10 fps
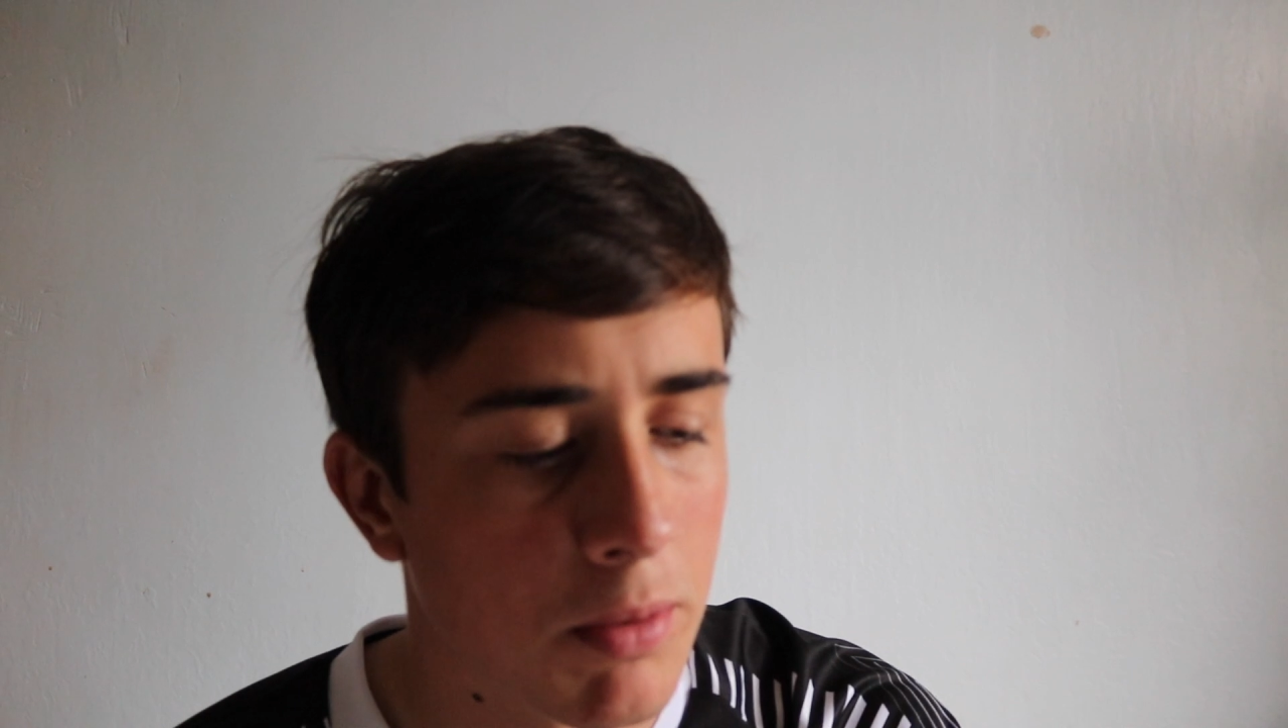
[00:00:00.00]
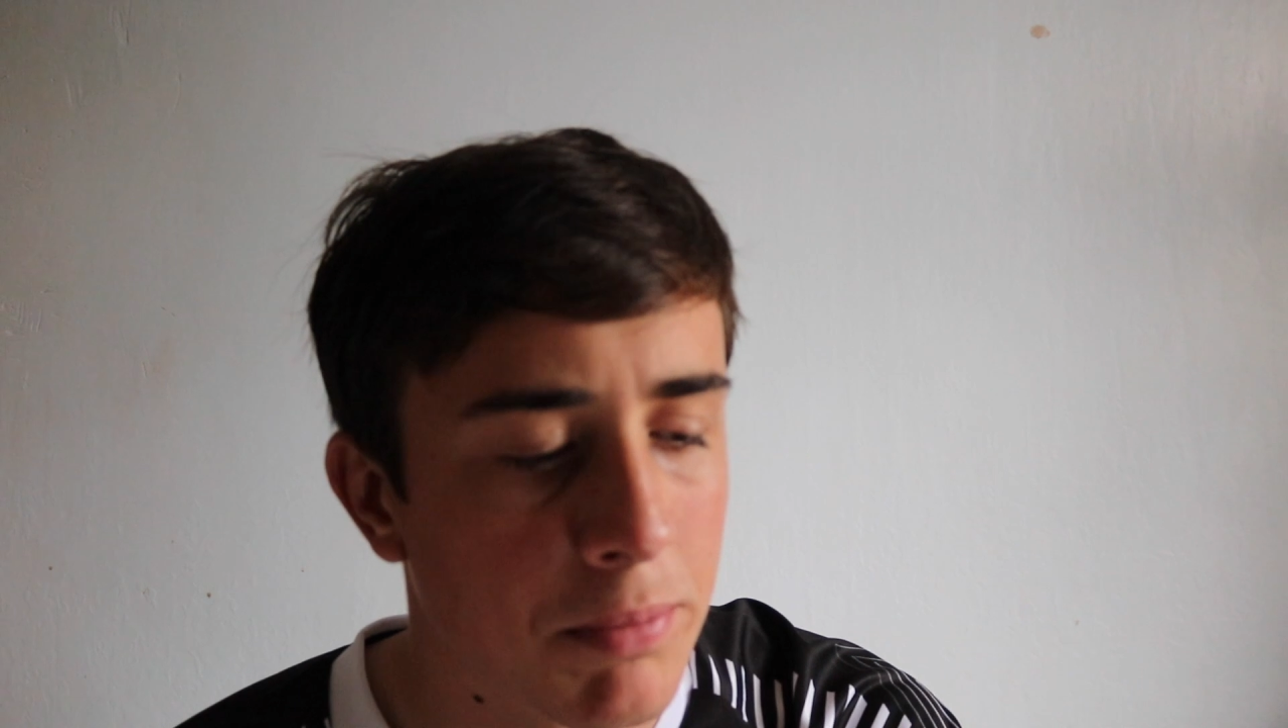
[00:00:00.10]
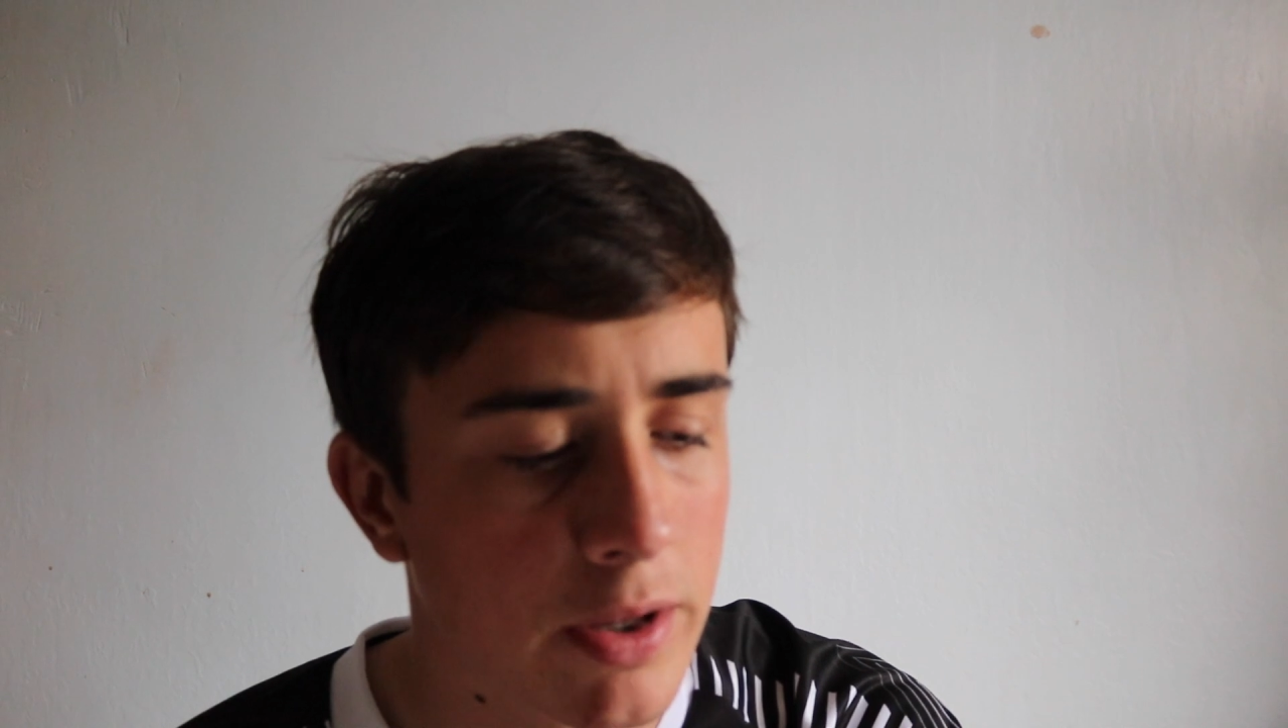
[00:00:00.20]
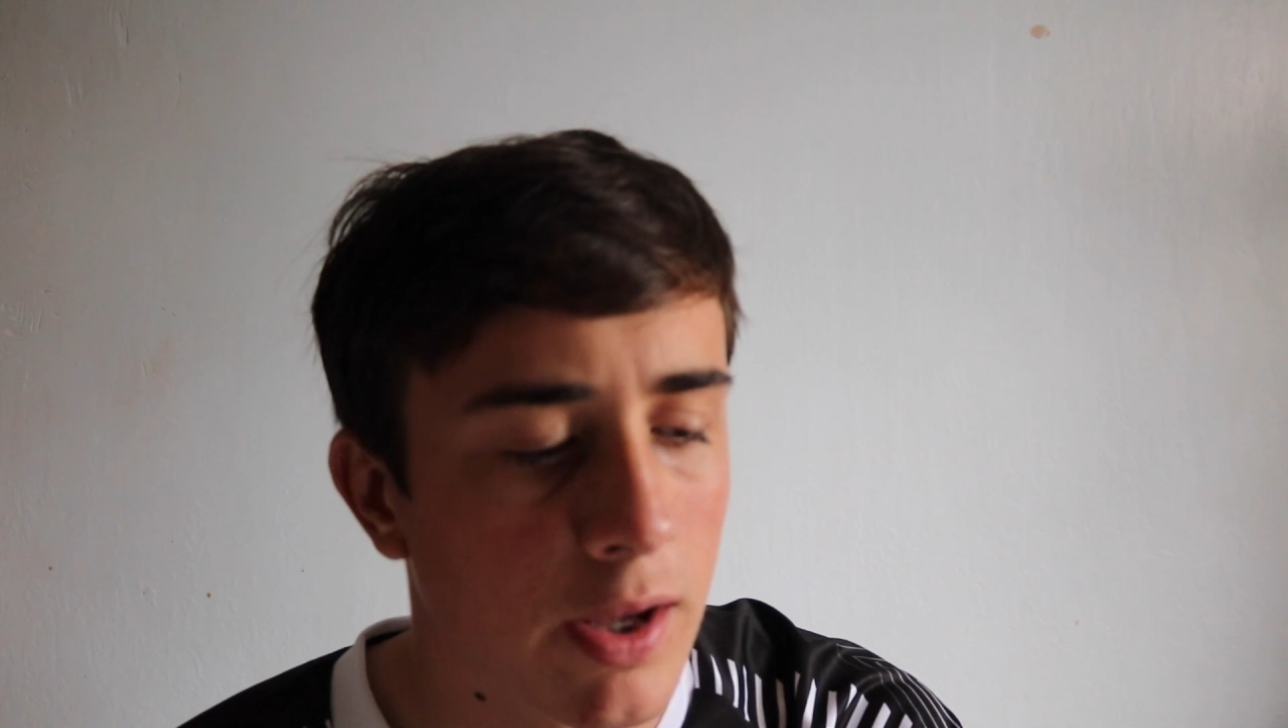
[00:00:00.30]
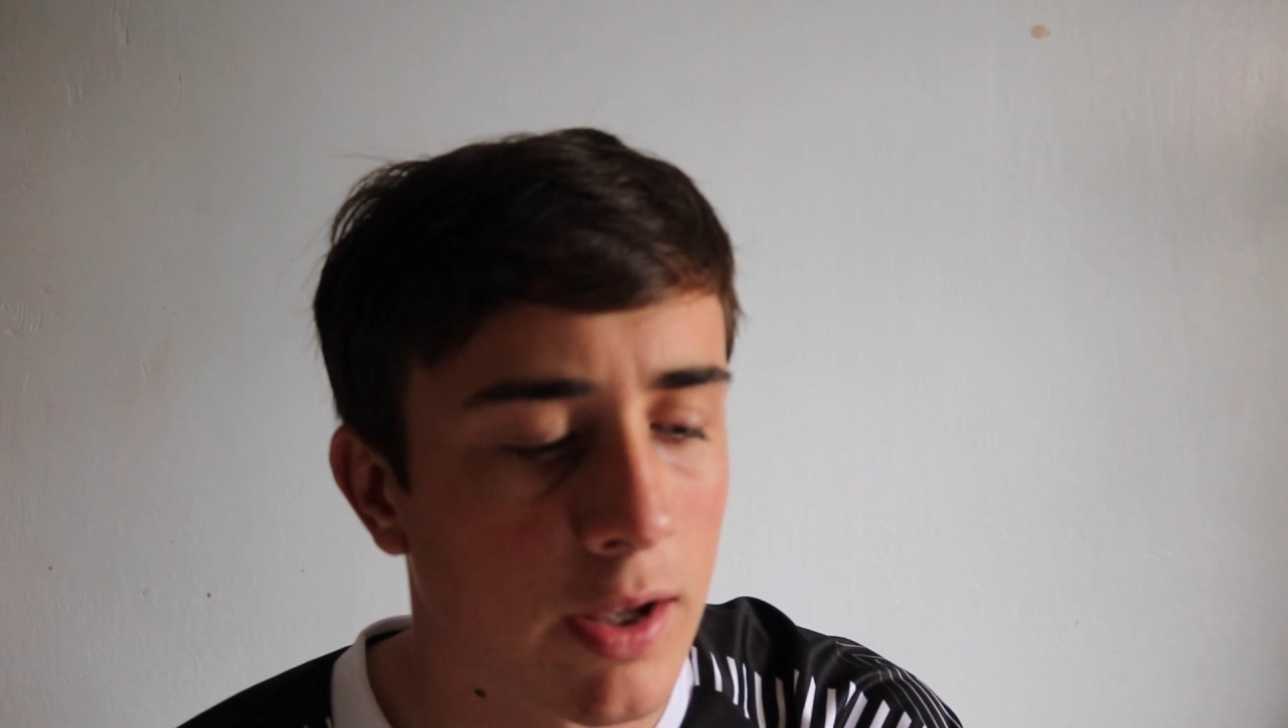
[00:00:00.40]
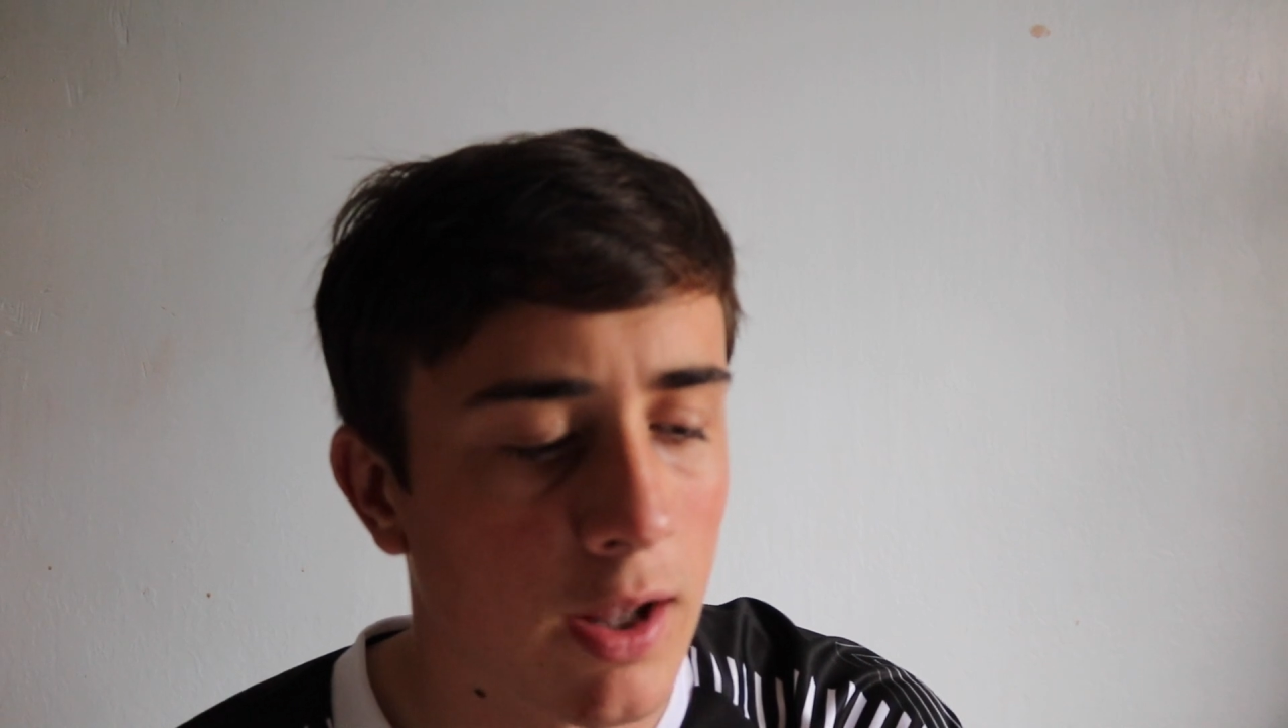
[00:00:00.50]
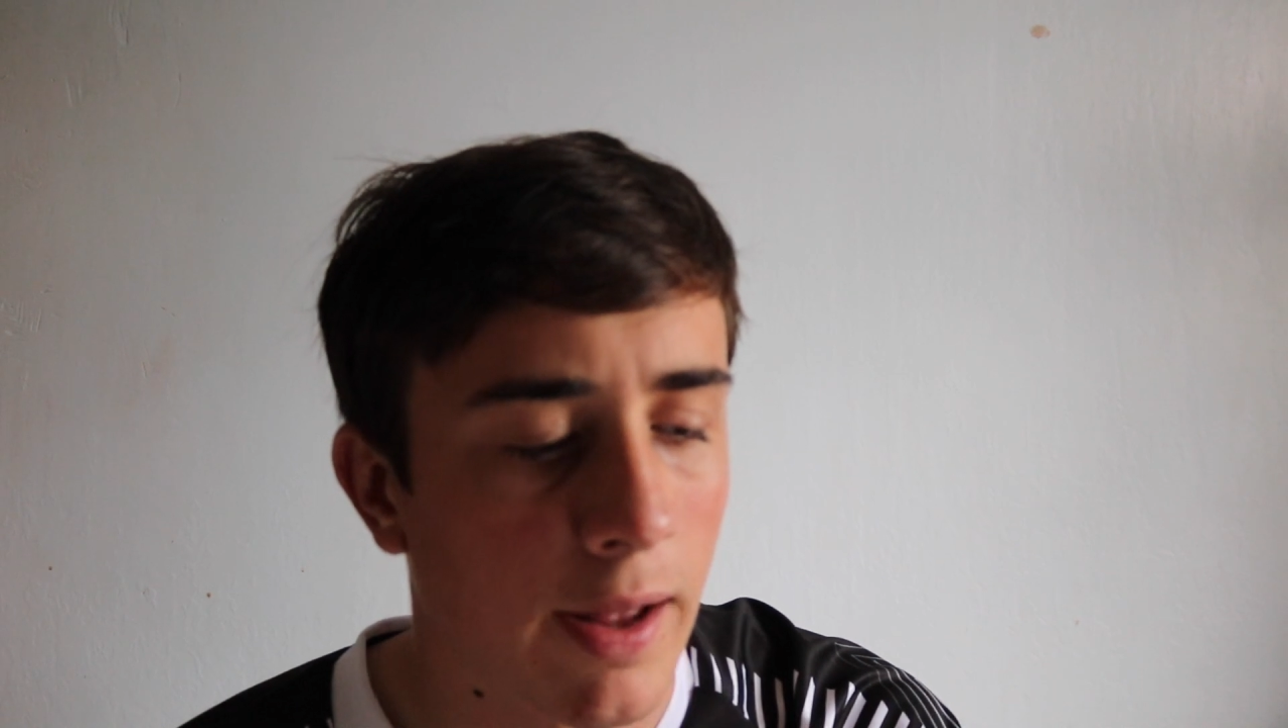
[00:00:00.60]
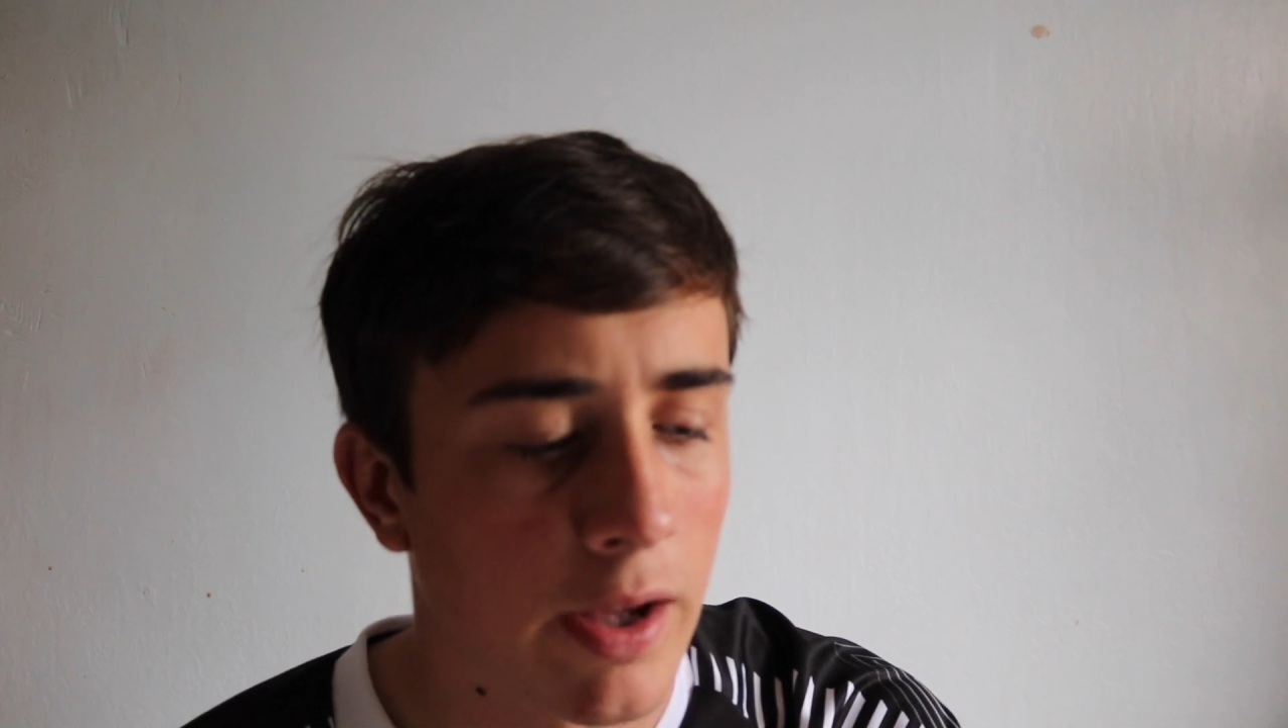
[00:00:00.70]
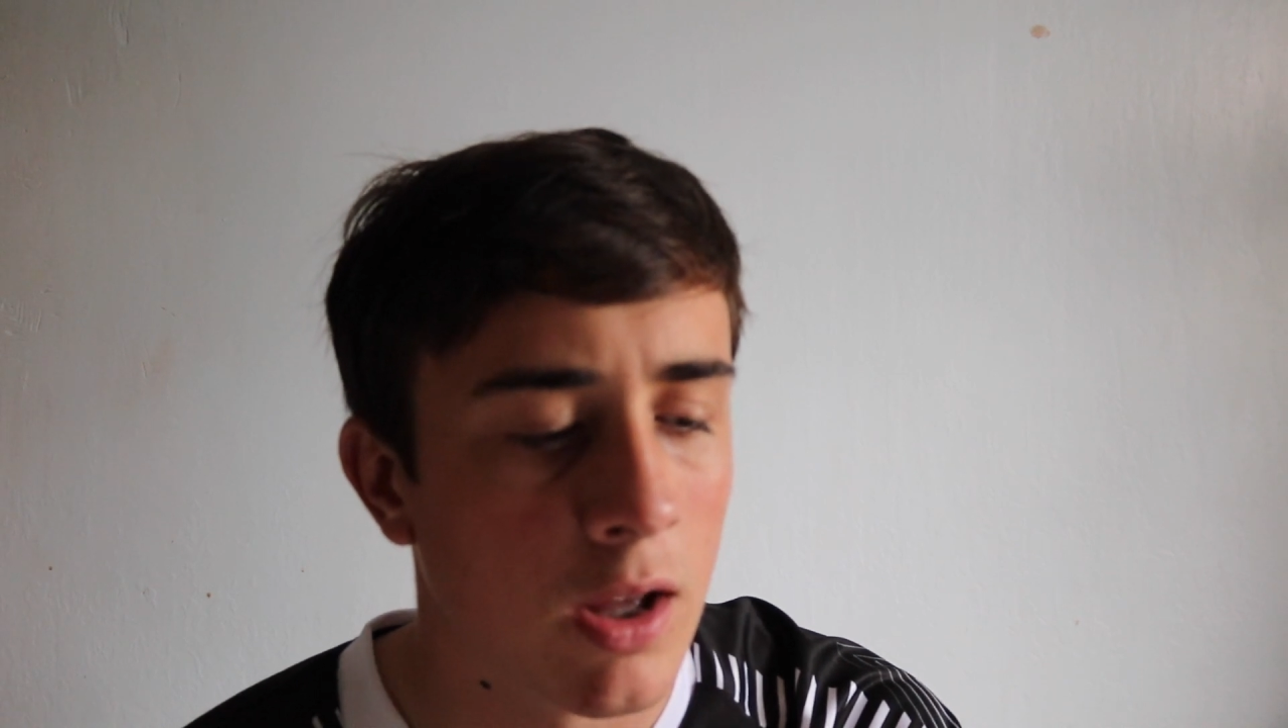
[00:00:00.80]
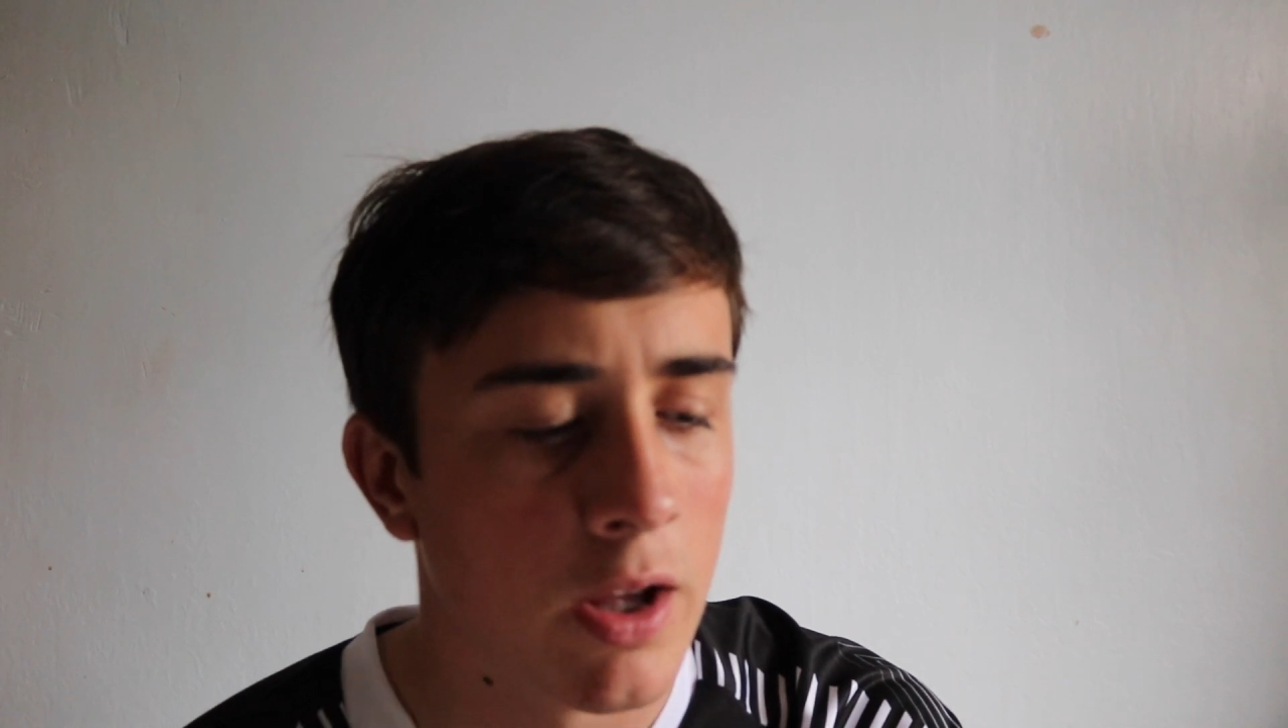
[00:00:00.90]
but
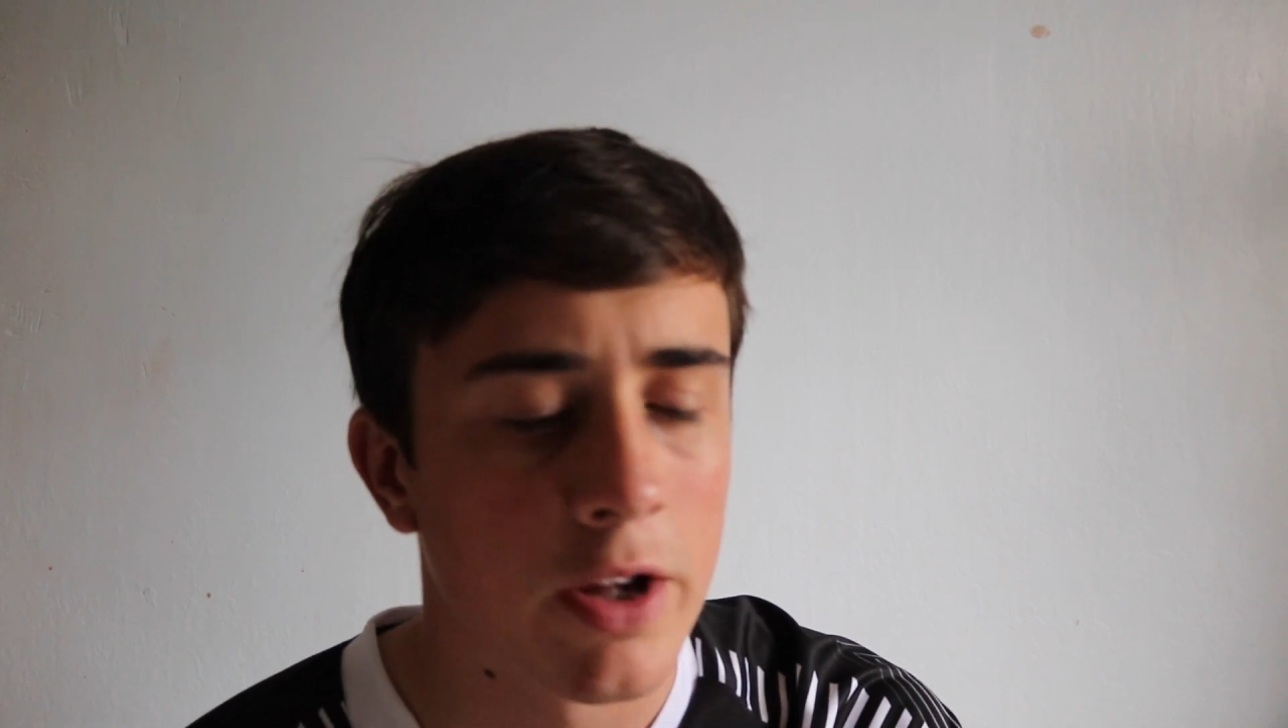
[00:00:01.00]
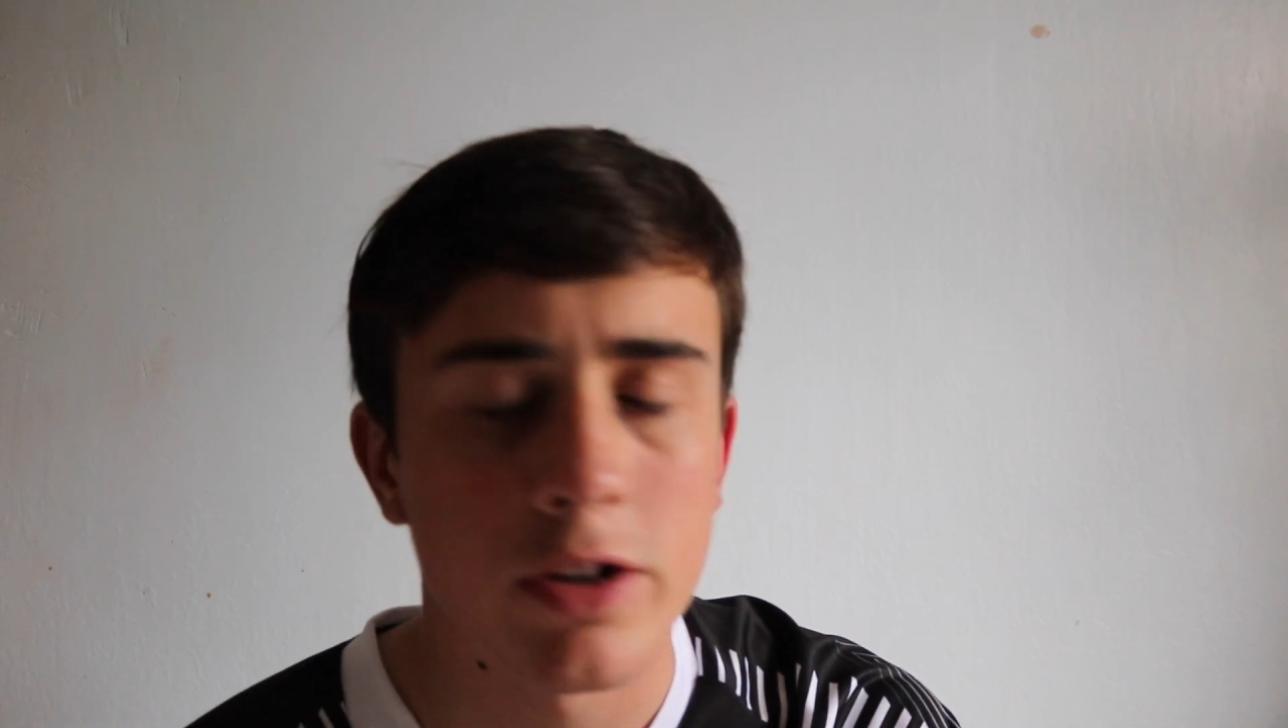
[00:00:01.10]
particularly.